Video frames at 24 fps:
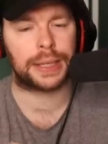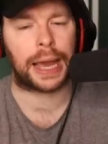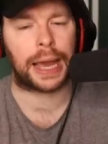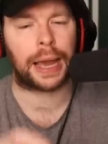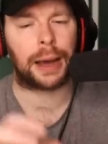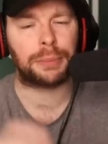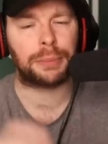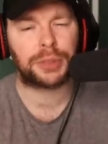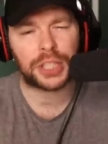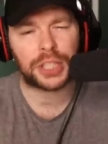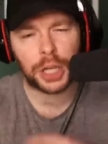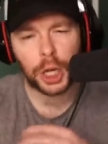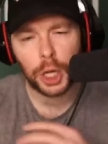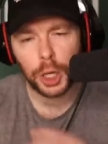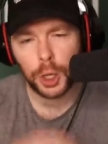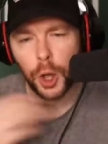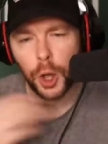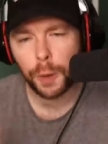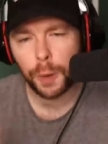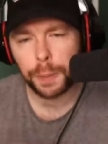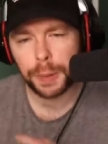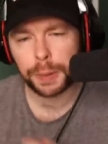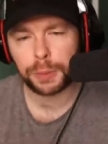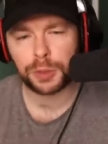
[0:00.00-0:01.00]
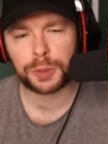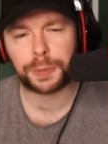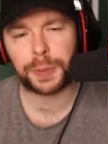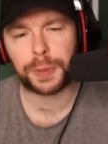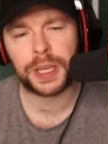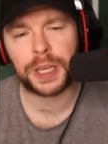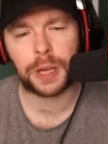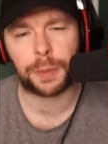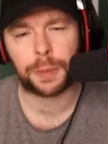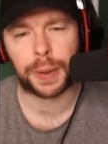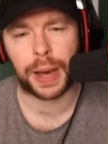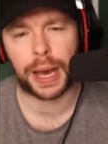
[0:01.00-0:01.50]
I'm seeing a lot of people
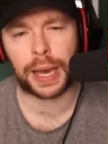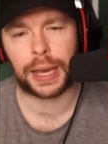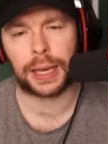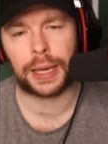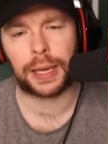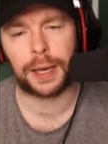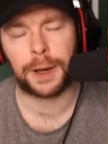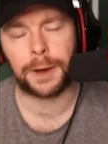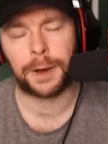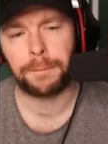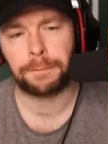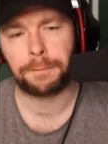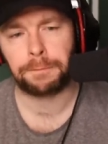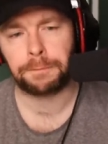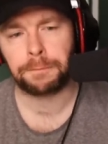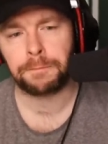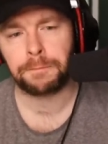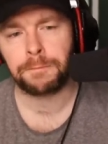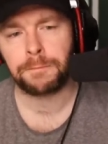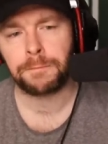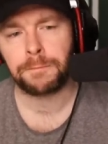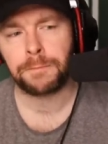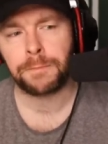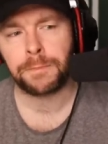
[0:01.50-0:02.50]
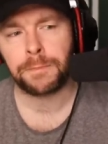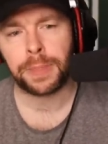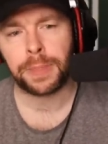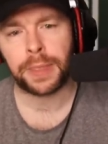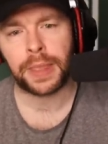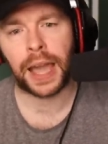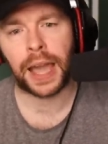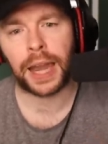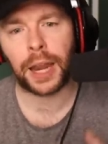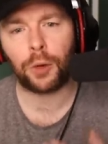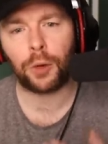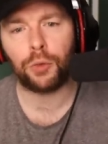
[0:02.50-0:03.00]
speak about it.
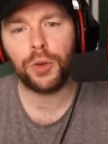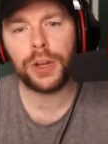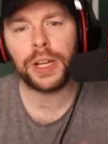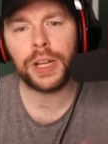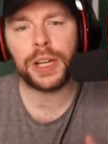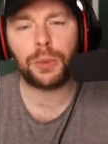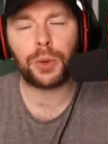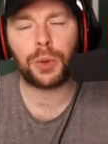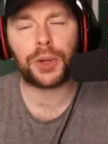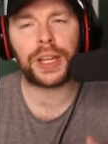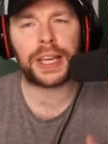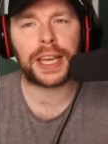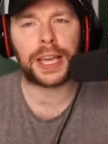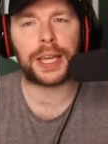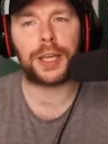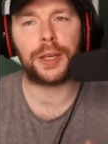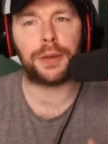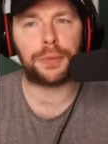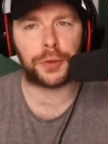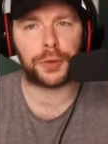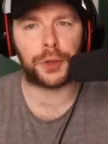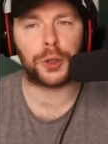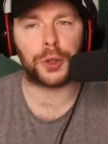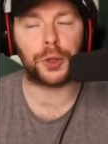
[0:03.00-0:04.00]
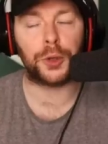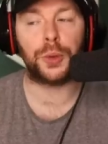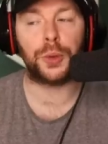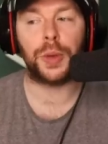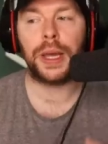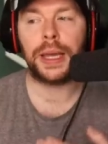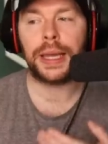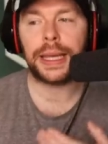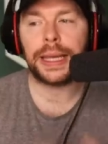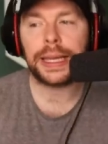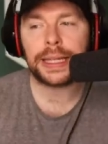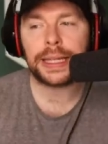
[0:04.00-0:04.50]
And I really want to get your view.
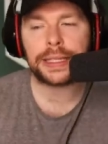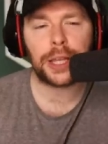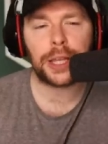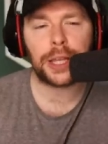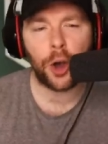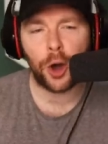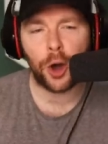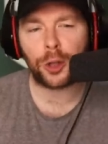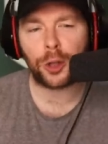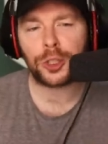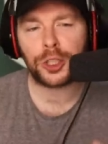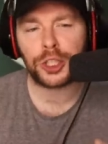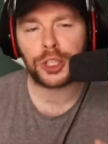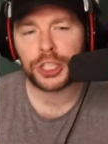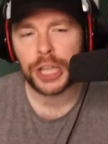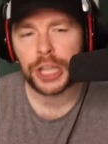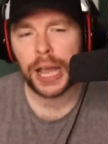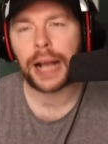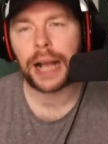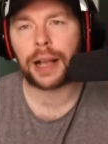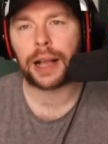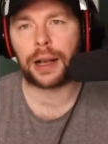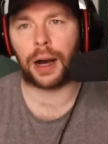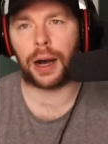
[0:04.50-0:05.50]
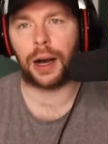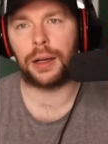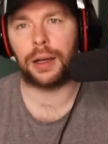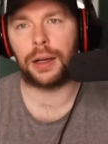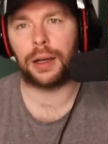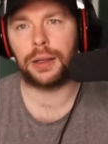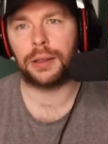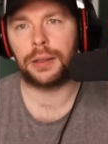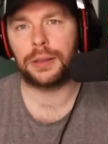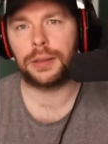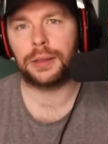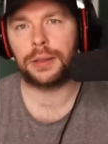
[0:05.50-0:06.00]
Is it on Xhaka?
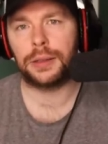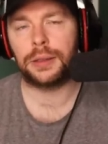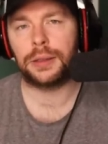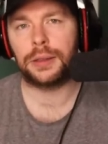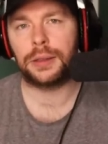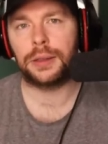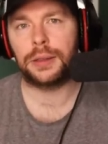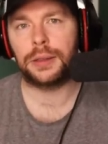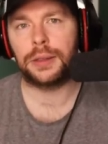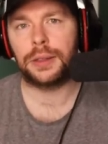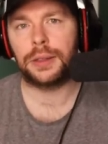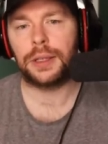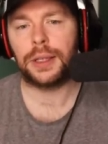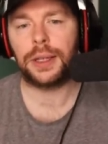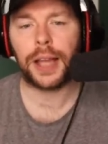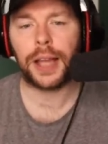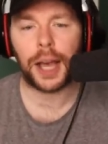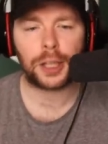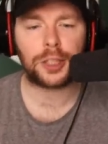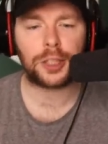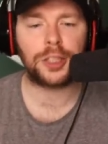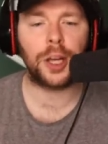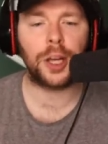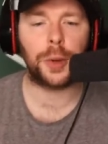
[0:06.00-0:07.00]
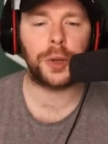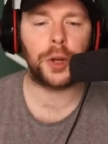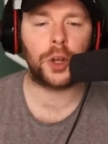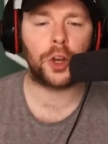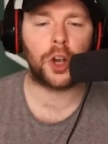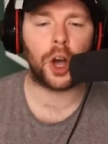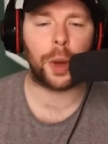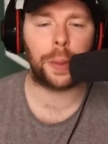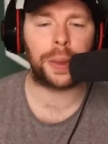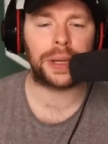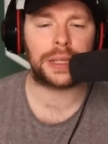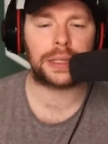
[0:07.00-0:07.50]
Let us know in the
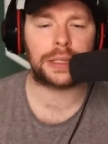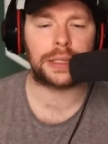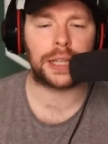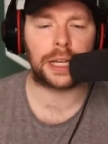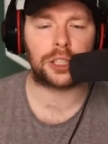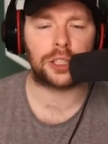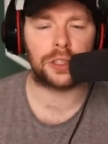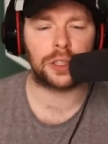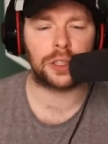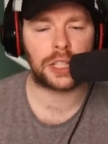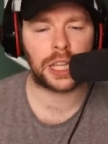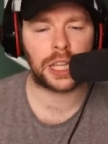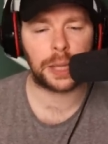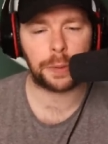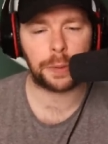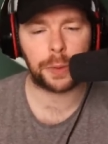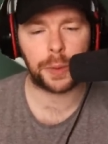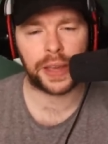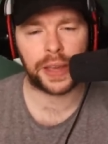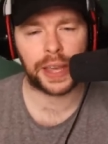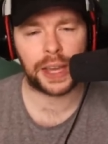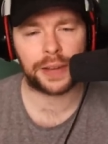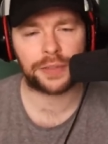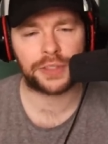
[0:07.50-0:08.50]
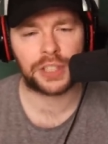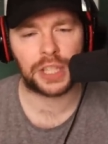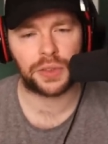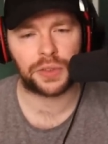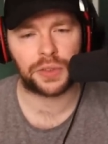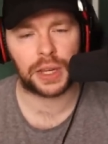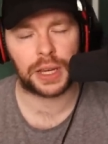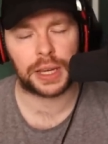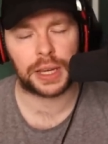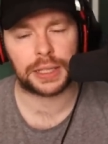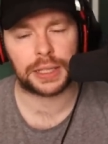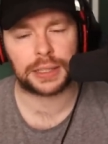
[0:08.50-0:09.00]
comments section. Let's keep it with
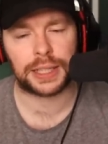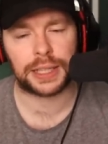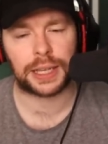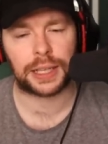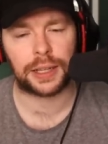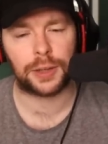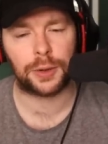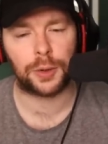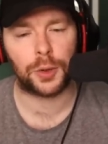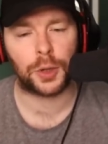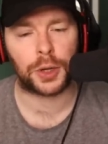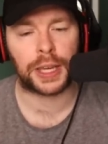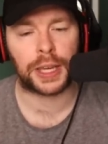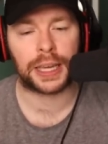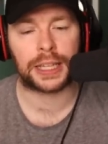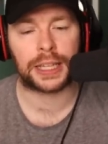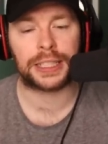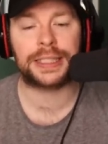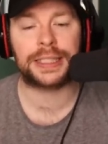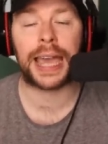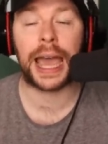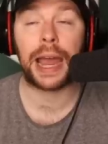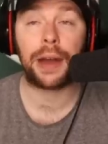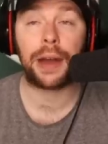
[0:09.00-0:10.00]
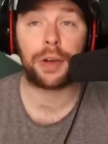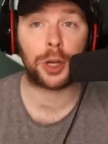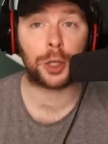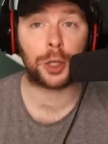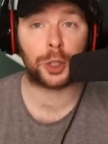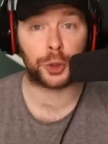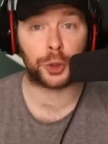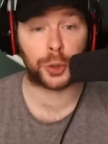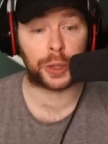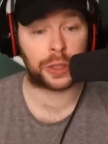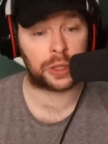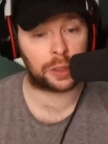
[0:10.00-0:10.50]
AFTV here. Let's take a little look here because
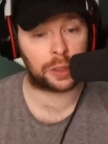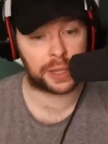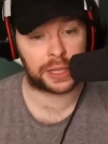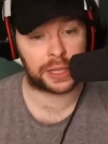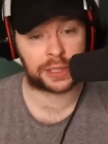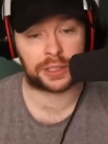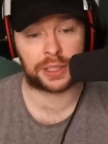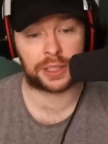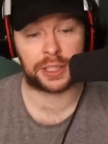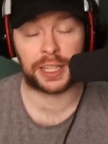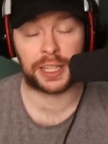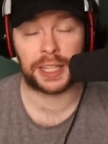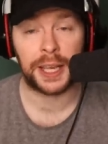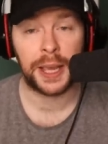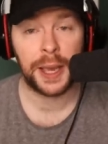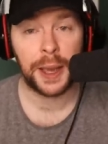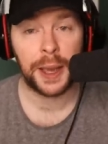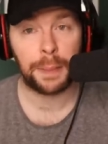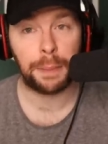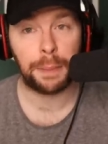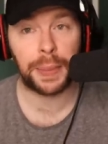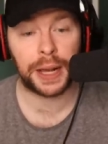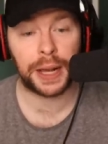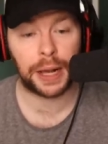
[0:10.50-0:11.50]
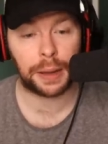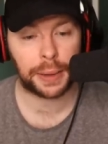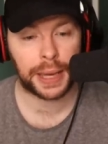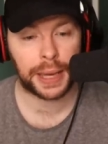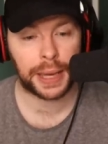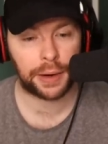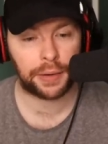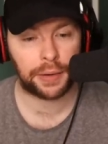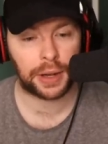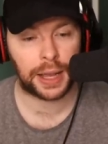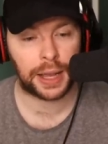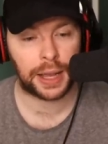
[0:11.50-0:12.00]
Carragher joined them yesterday. Big up
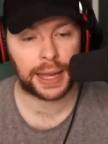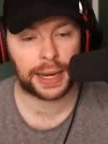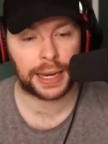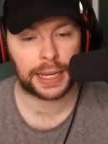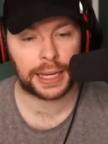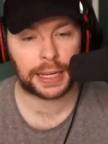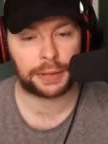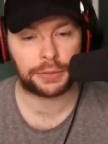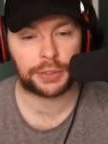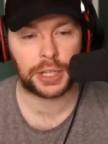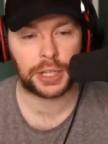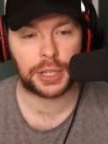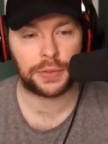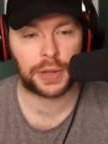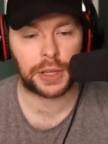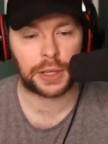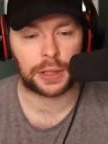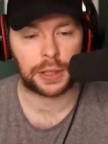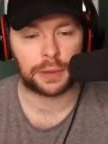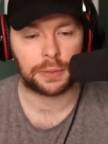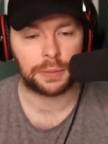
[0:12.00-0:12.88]
Carragher and AFTV.